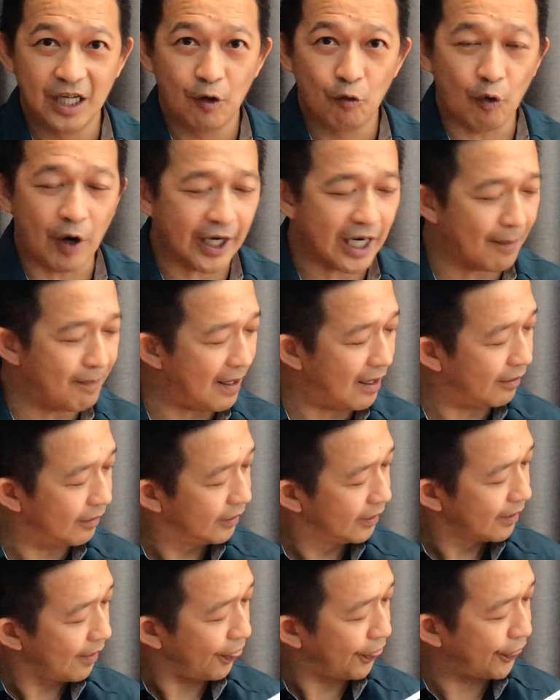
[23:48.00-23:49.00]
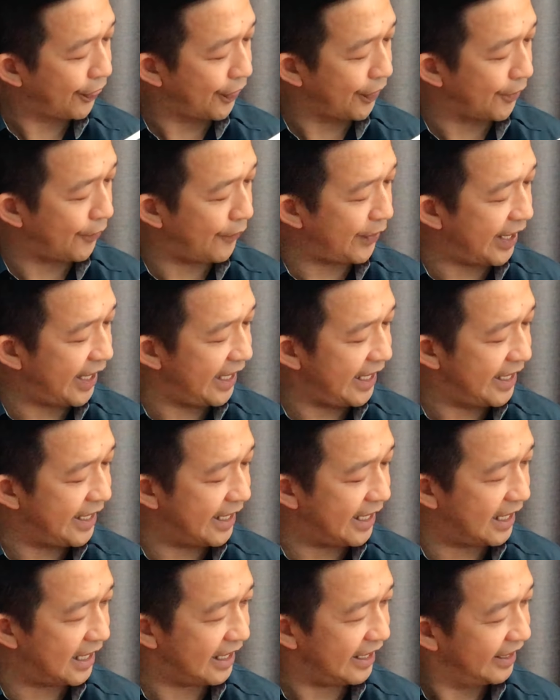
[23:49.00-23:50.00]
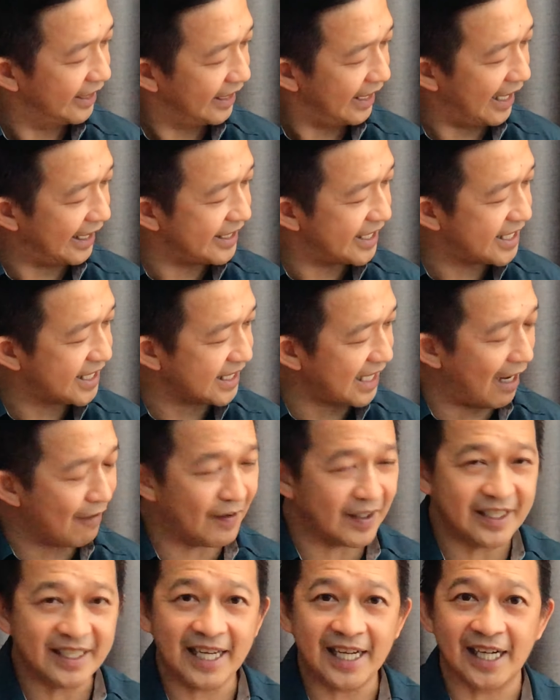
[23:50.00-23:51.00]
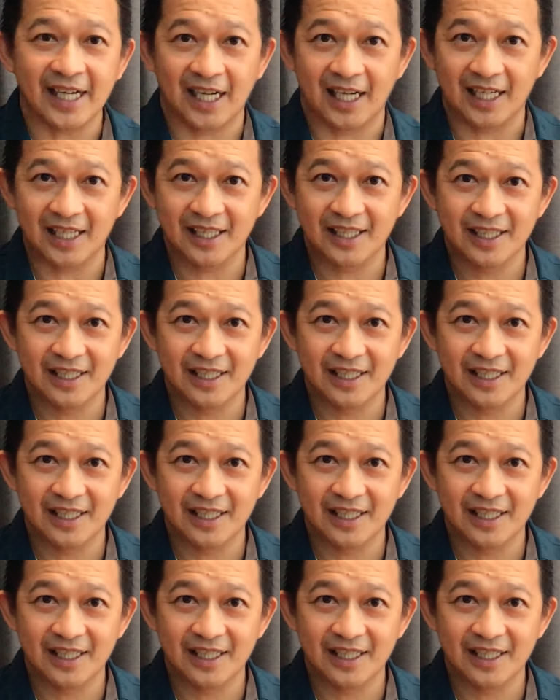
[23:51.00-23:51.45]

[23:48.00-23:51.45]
What about 3 here and 7 here?